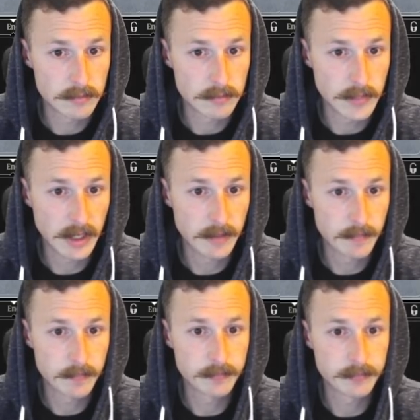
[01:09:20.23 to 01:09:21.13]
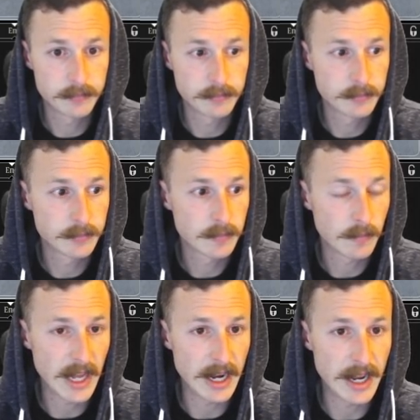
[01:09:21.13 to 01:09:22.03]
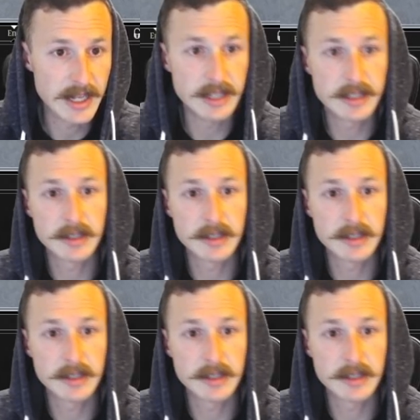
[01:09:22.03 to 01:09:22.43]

Yeah. I'm at 8.